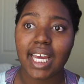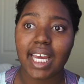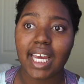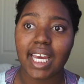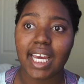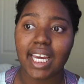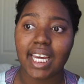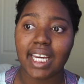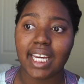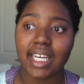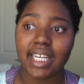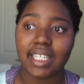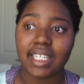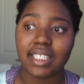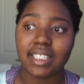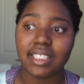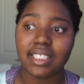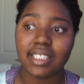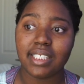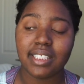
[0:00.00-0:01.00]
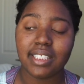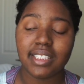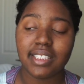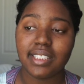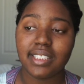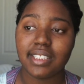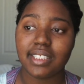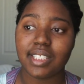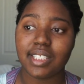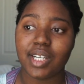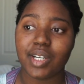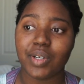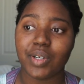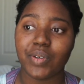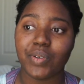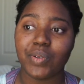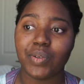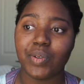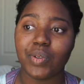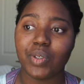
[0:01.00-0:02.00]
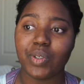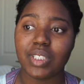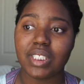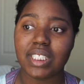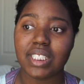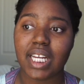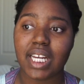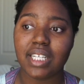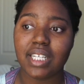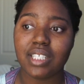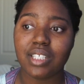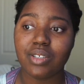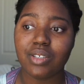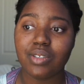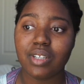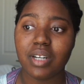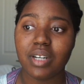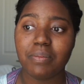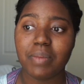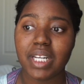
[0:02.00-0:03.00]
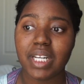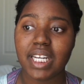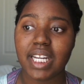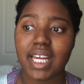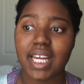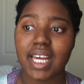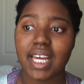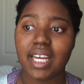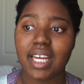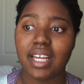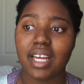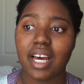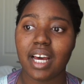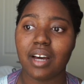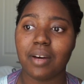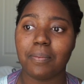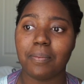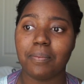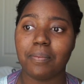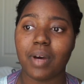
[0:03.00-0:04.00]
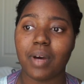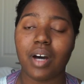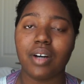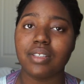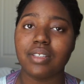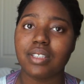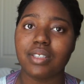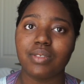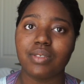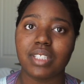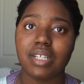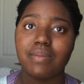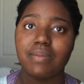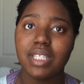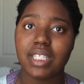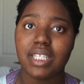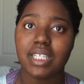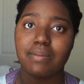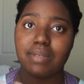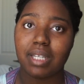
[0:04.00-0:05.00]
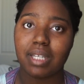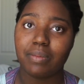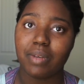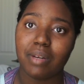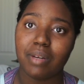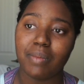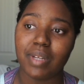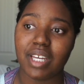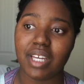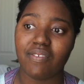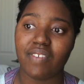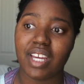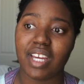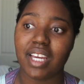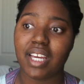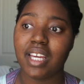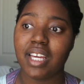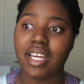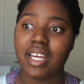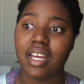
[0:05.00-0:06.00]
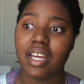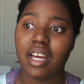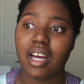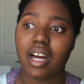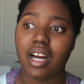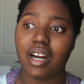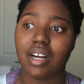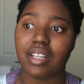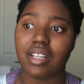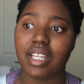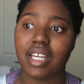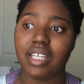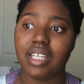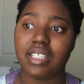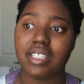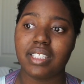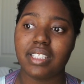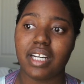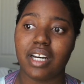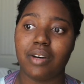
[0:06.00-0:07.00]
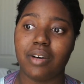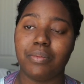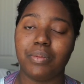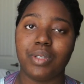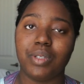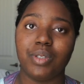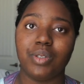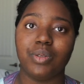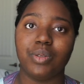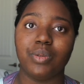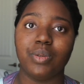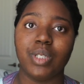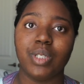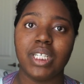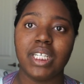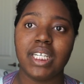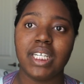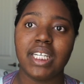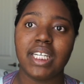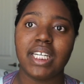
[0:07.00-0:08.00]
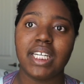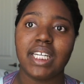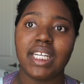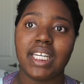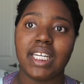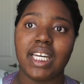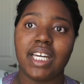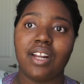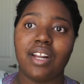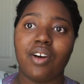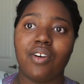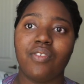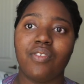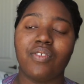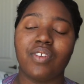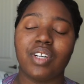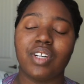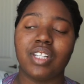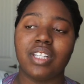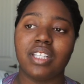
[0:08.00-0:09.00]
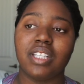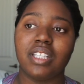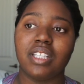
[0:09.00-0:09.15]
and so stay tuned on Monday. Also, some of the tips I'm going to be giving are things to help you get over